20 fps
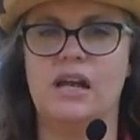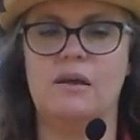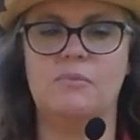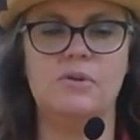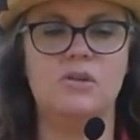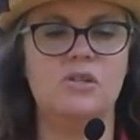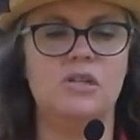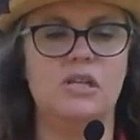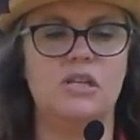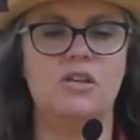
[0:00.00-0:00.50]
I'm
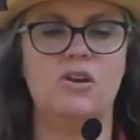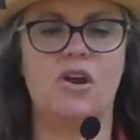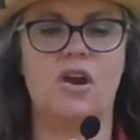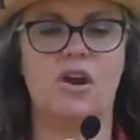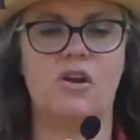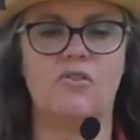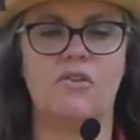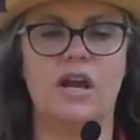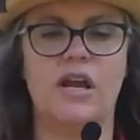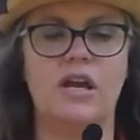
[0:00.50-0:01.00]
using
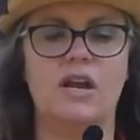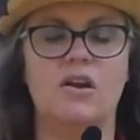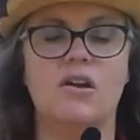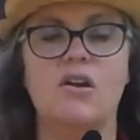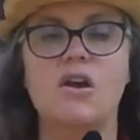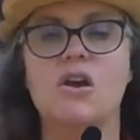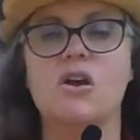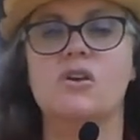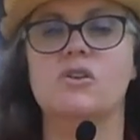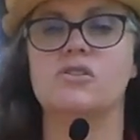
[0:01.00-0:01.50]
yarn right here.
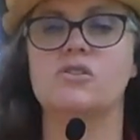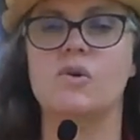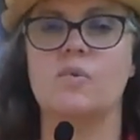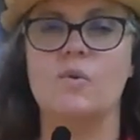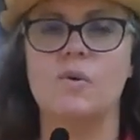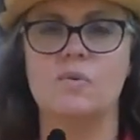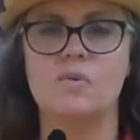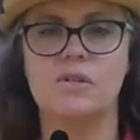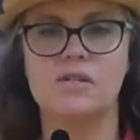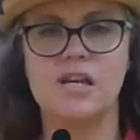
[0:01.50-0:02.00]
So
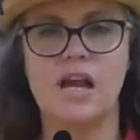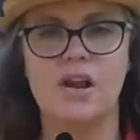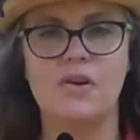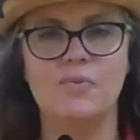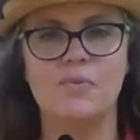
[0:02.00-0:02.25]
when we're done